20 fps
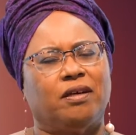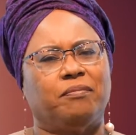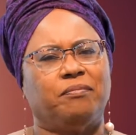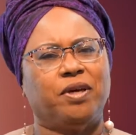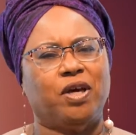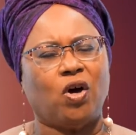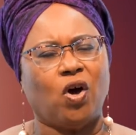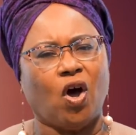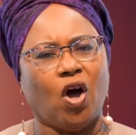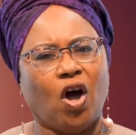
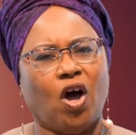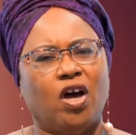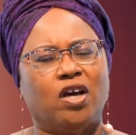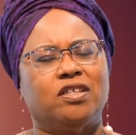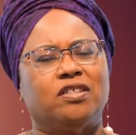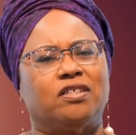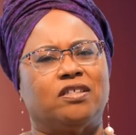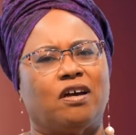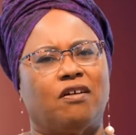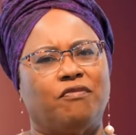
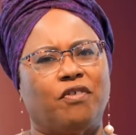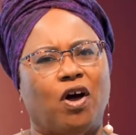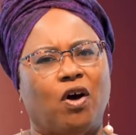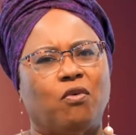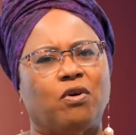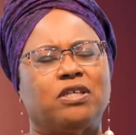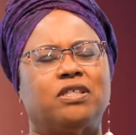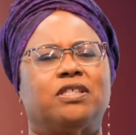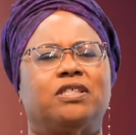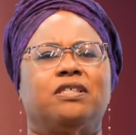because of
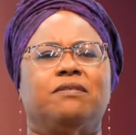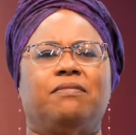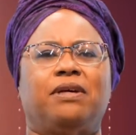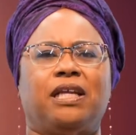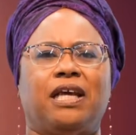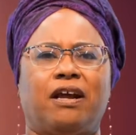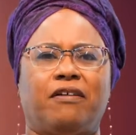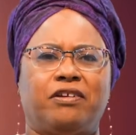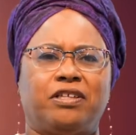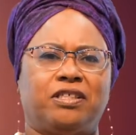our
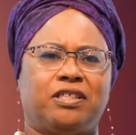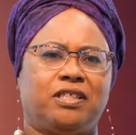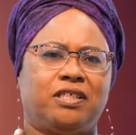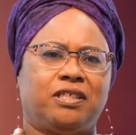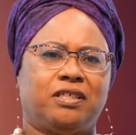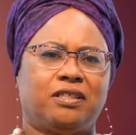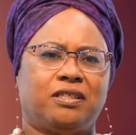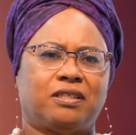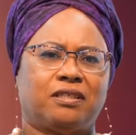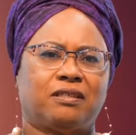
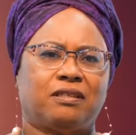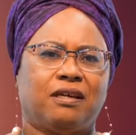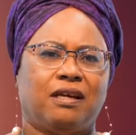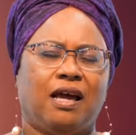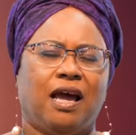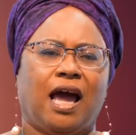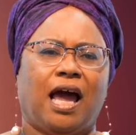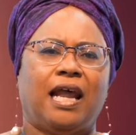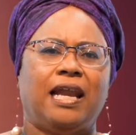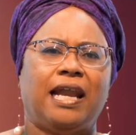similarities,
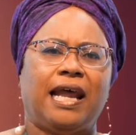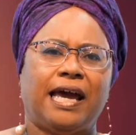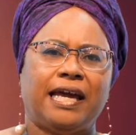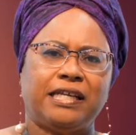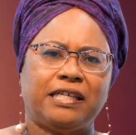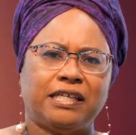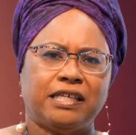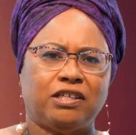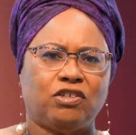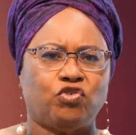
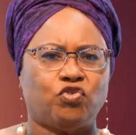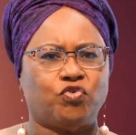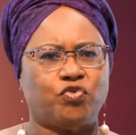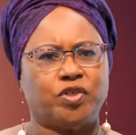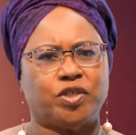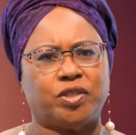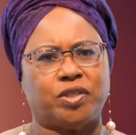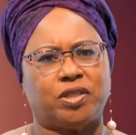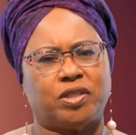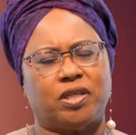aligned
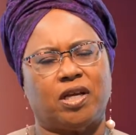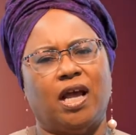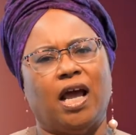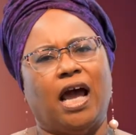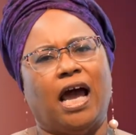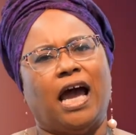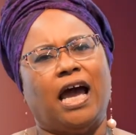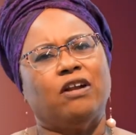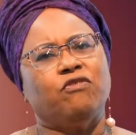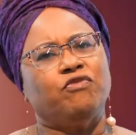interests,
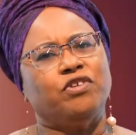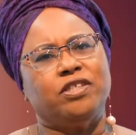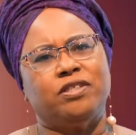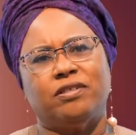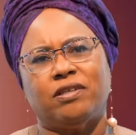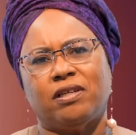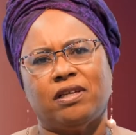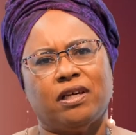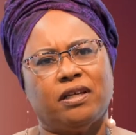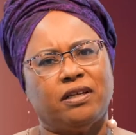and
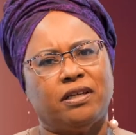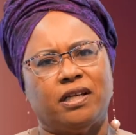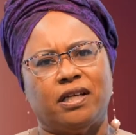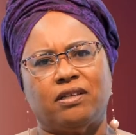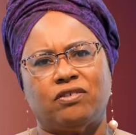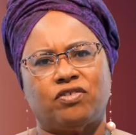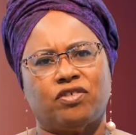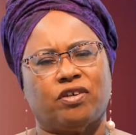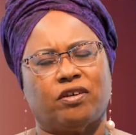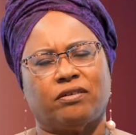resilient
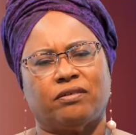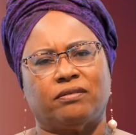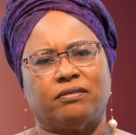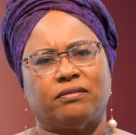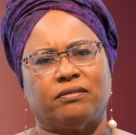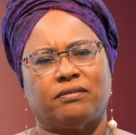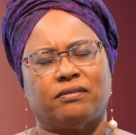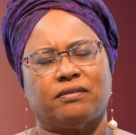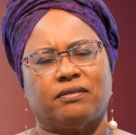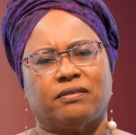nature.
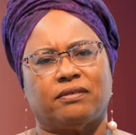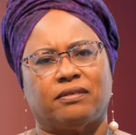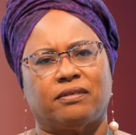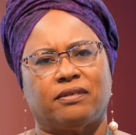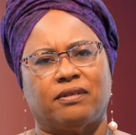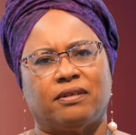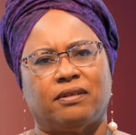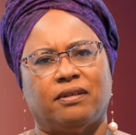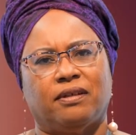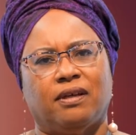
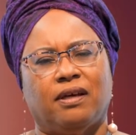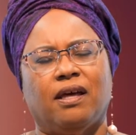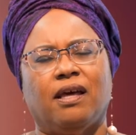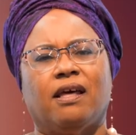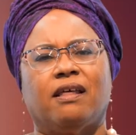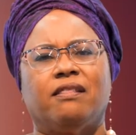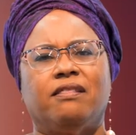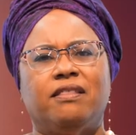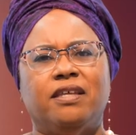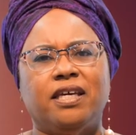
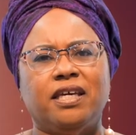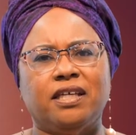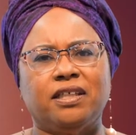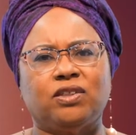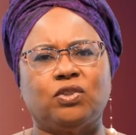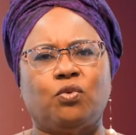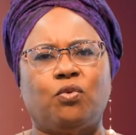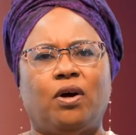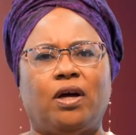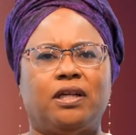These
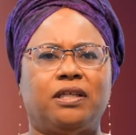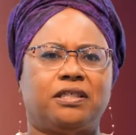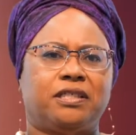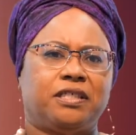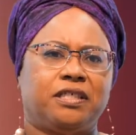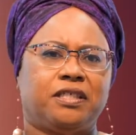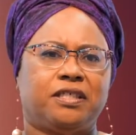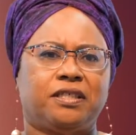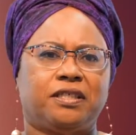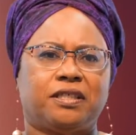
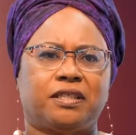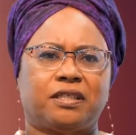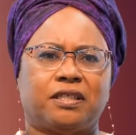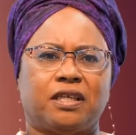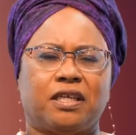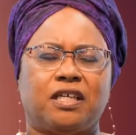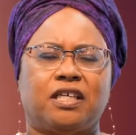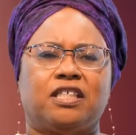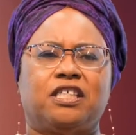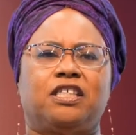qualities
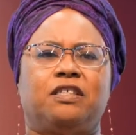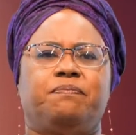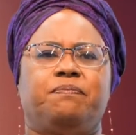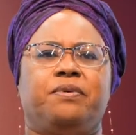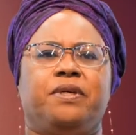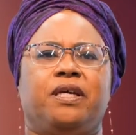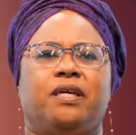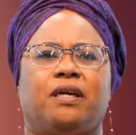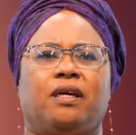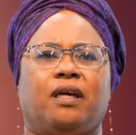
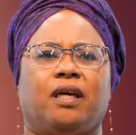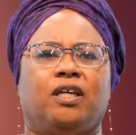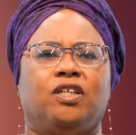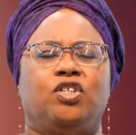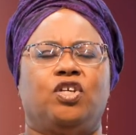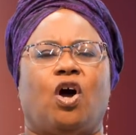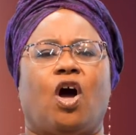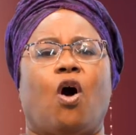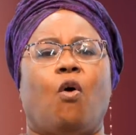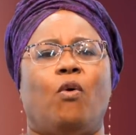speak
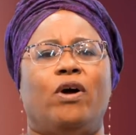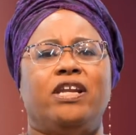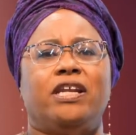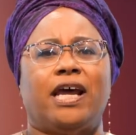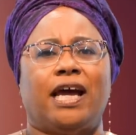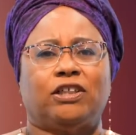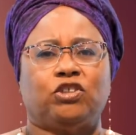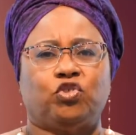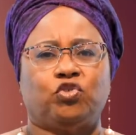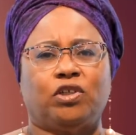to our
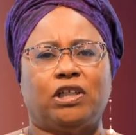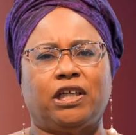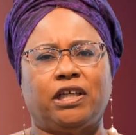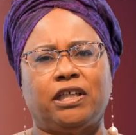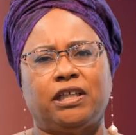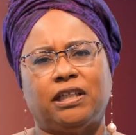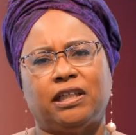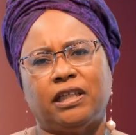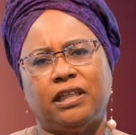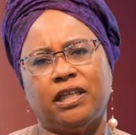natural
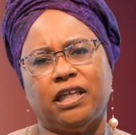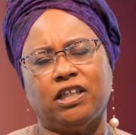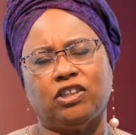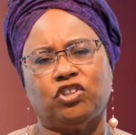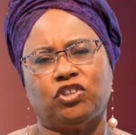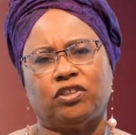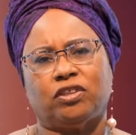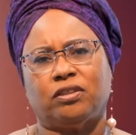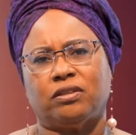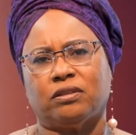
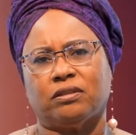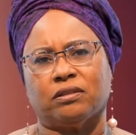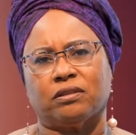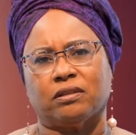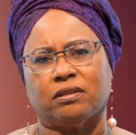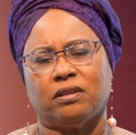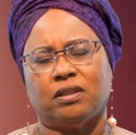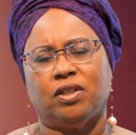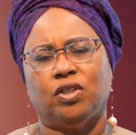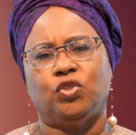inclination
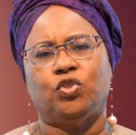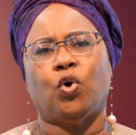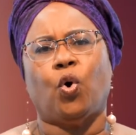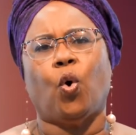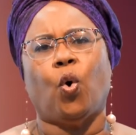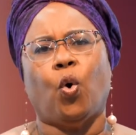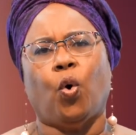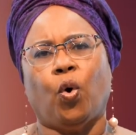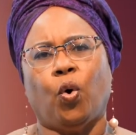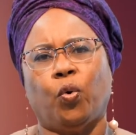to
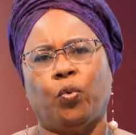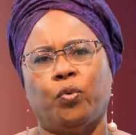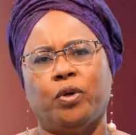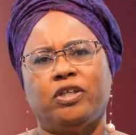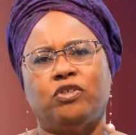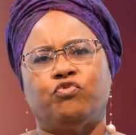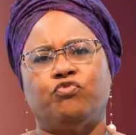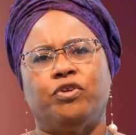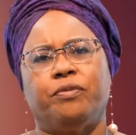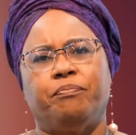
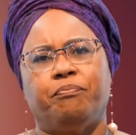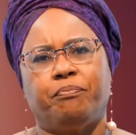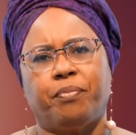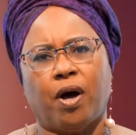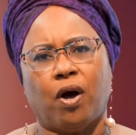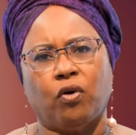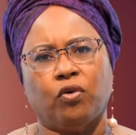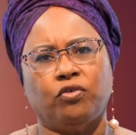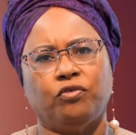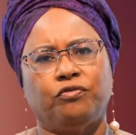always
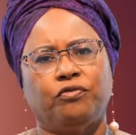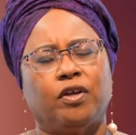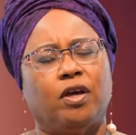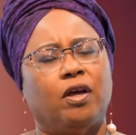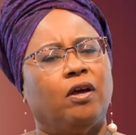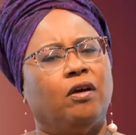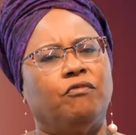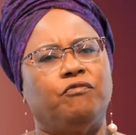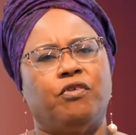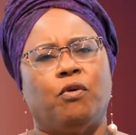rebound
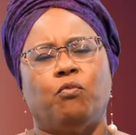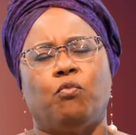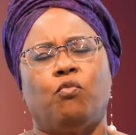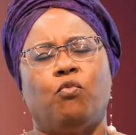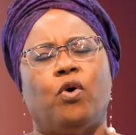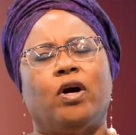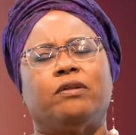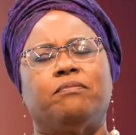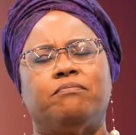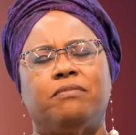from
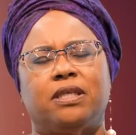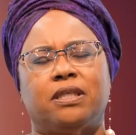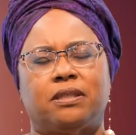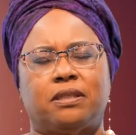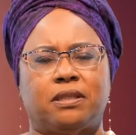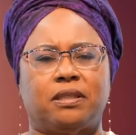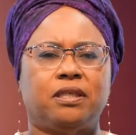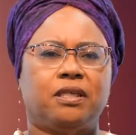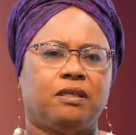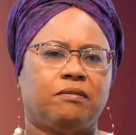what may
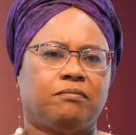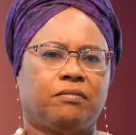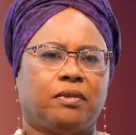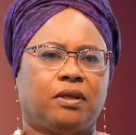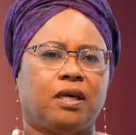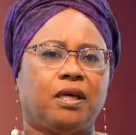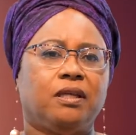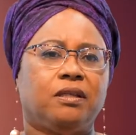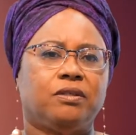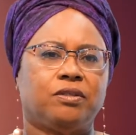seem
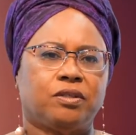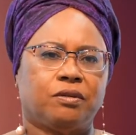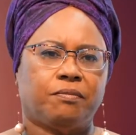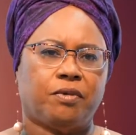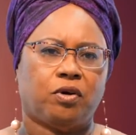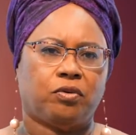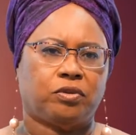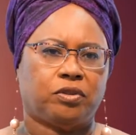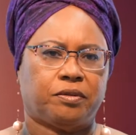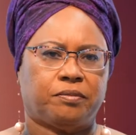
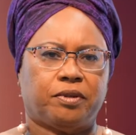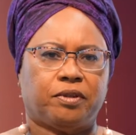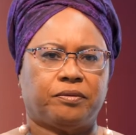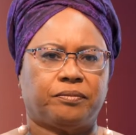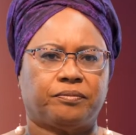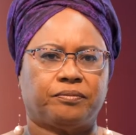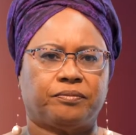insurmountable.